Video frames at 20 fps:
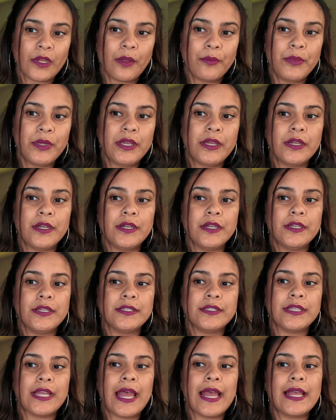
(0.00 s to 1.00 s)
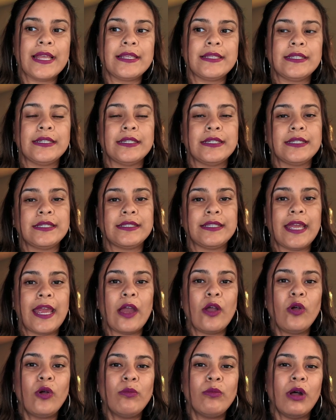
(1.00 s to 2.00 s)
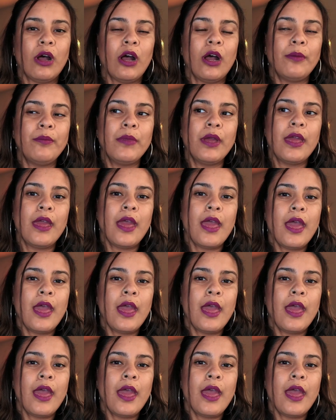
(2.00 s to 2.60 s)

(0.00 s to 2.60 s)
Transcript: because as a stay-at-home mom,